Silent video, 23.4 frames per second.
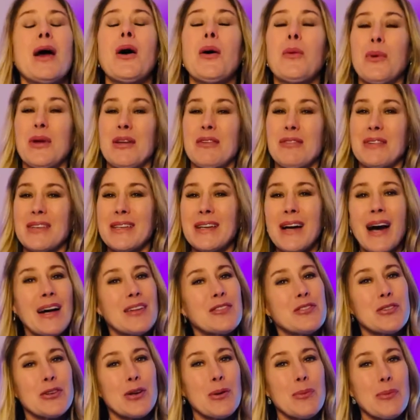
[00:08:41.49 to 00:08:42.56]
we've
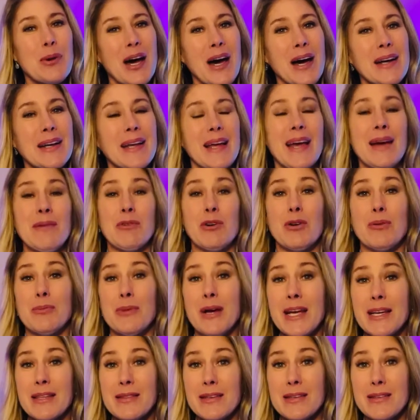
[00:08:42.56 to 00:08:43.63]
got your back, and we'll
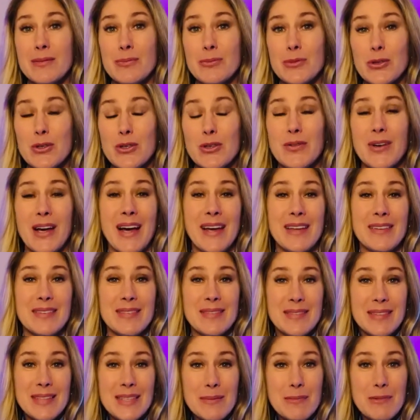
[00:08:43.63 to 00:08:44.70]
make this move as
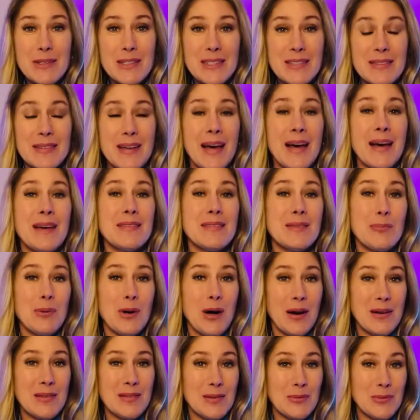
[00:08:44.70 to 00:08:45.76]
seamless as
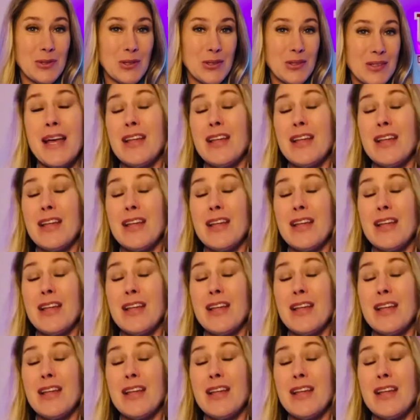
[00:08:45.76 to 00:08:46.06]
possible.